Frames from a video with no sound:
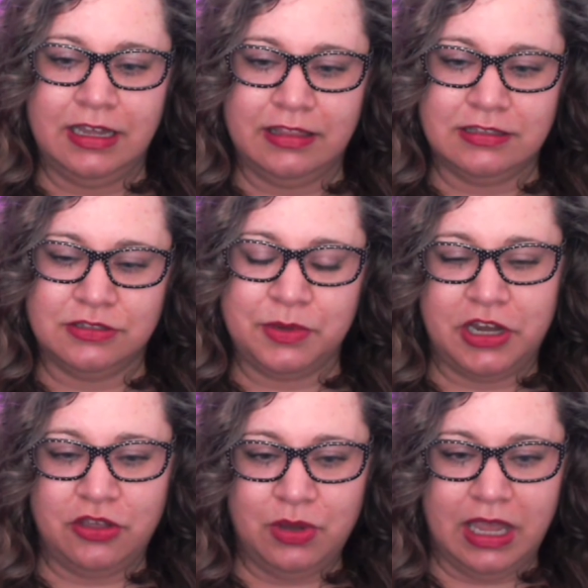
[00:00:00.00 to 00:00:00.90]
And this is where
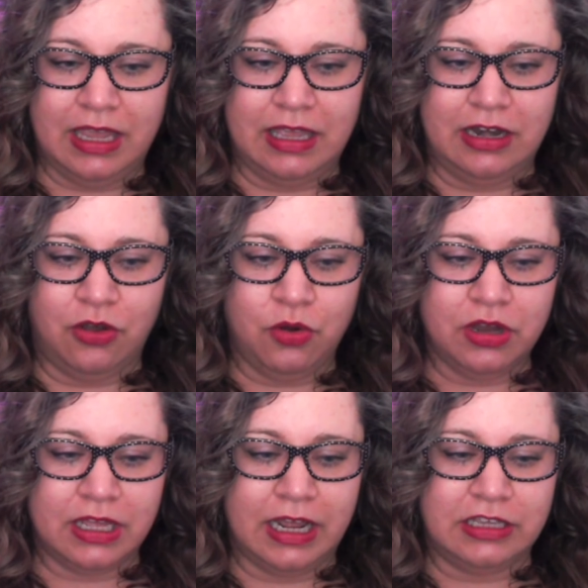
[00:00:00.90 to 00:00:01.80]
you can
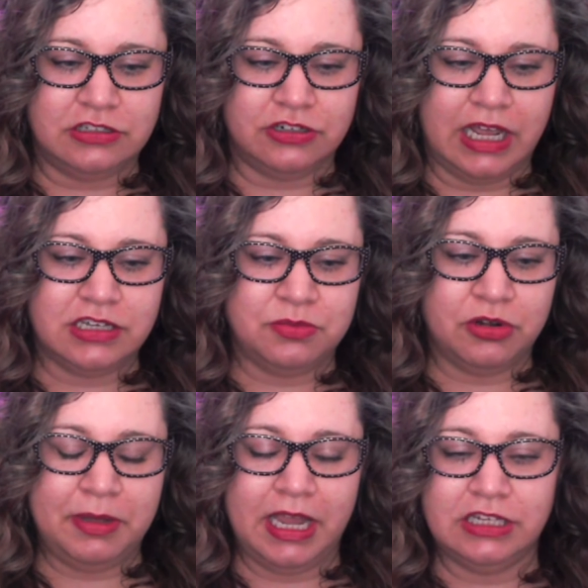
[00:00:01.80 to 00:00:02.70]
organize your
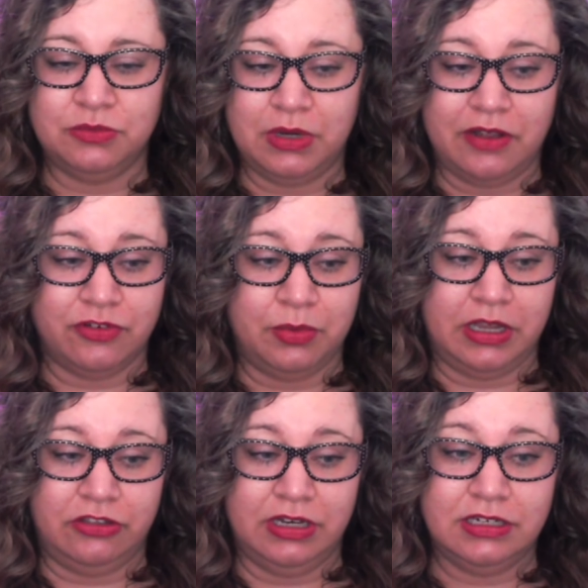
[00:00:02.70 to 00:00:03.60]
dashboard page in whatever way
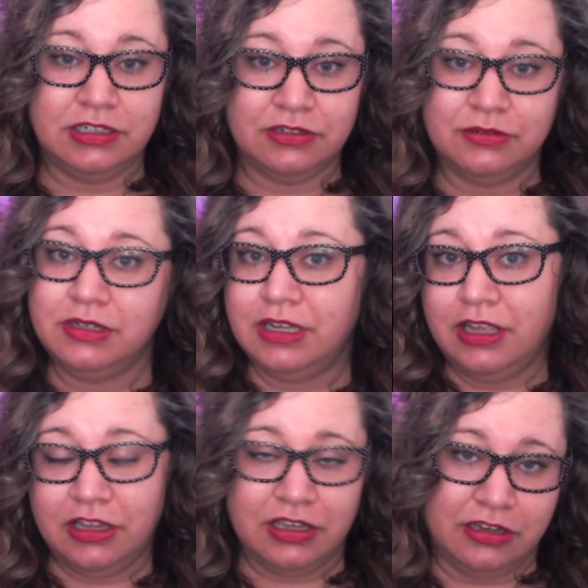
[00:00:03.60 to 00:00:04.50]
you need to. You
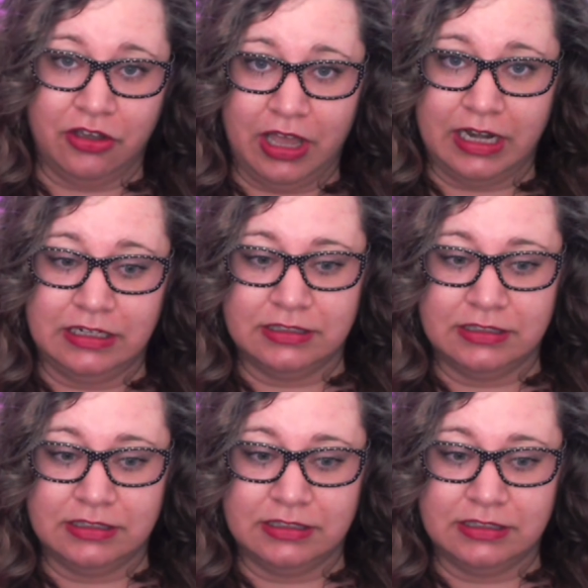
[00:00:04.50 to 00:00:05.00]
can go ahead and